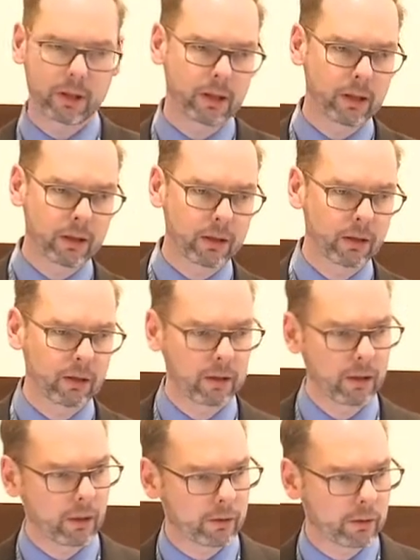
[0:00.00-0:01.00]

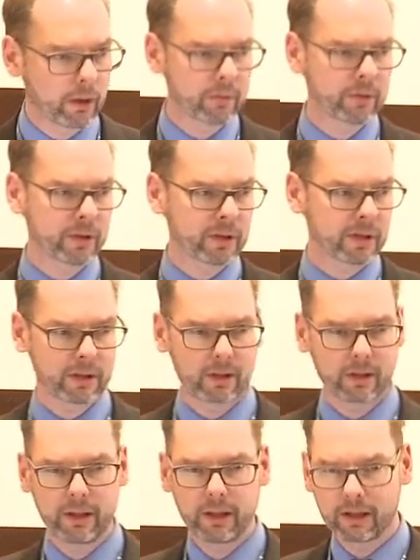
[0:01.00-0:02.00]
autonomous
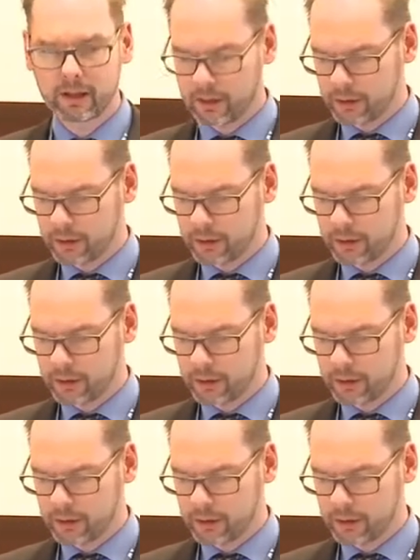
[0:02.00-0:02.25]
e-car